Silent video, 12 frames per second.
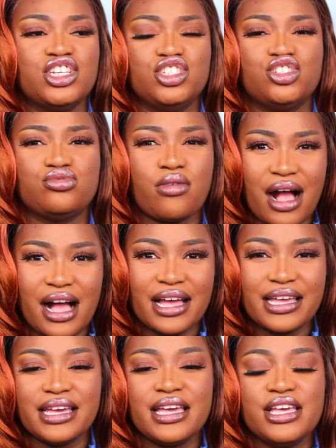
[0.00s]

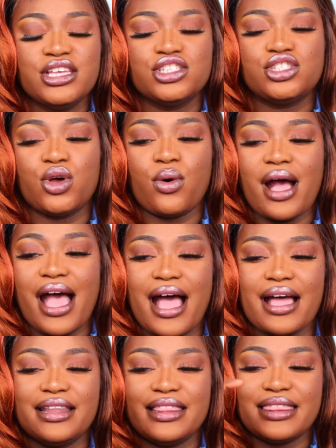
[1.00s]
dry. So
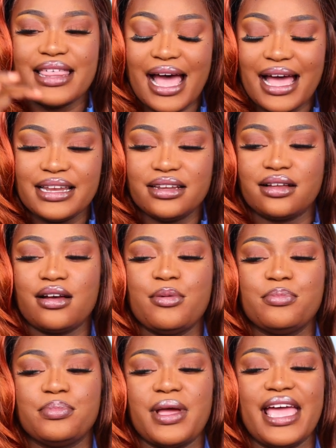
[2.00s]
that
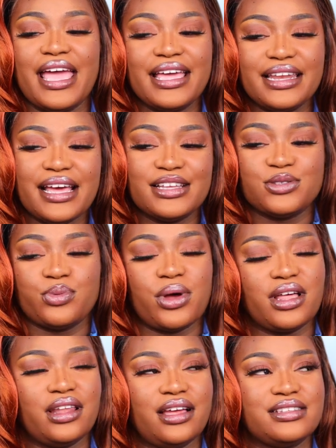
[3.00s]
com- and as
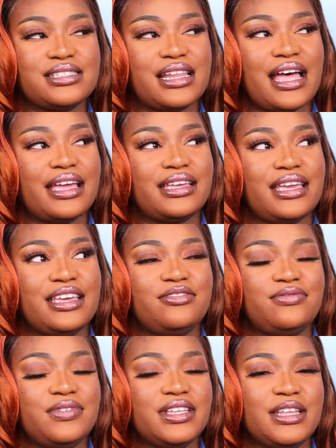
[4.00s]
well as like it
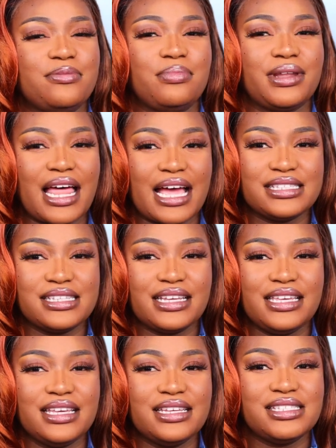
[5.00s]
feeling
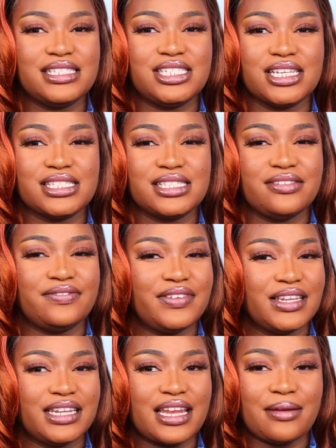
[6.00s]
plasticky is just the
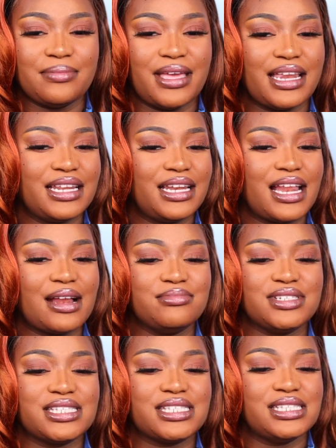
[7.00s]
feeling I'm getting and I'm
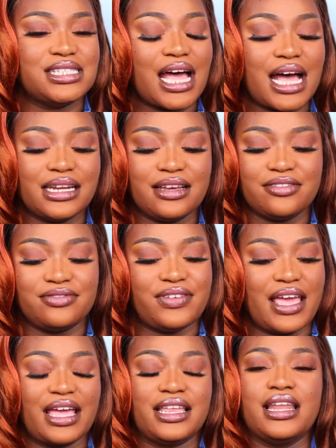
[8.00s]
just not a
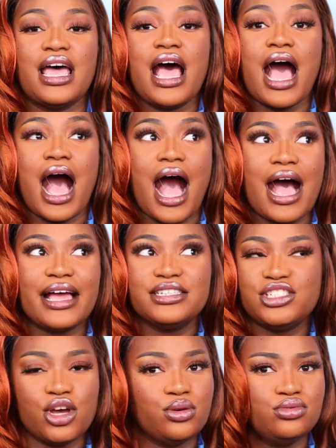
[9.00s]
fan. I
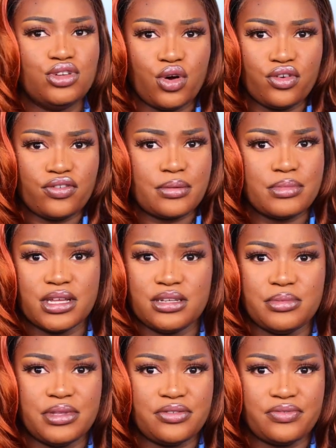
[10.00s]
don't know if I'm gonna
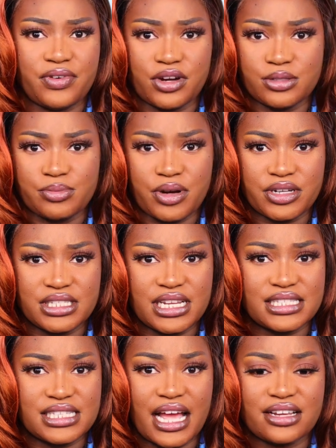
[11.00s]
be the first person
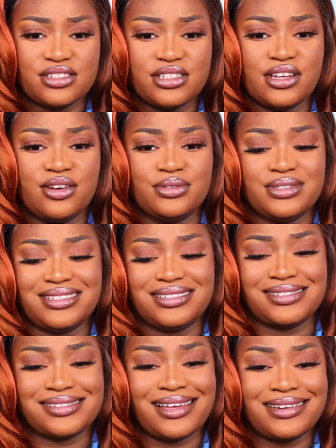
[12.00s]
that's actually going to
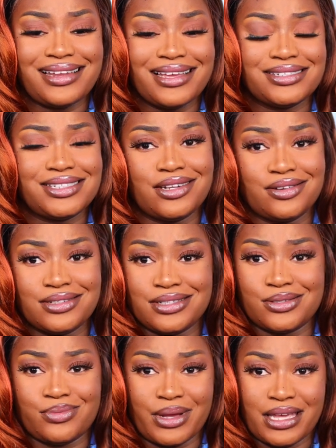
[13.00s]
just kind of like shit on
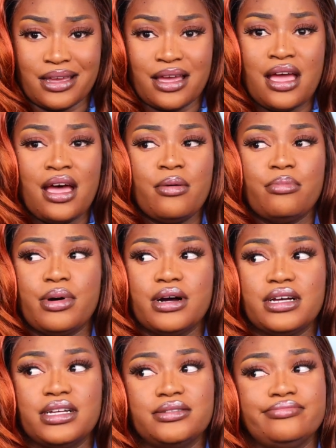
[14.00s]
this wig,
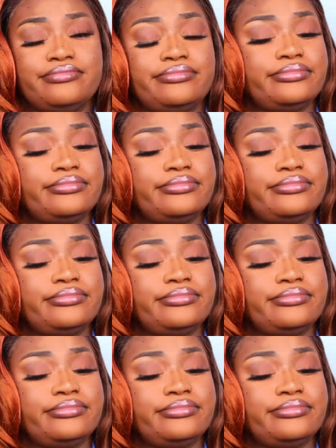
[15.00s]
but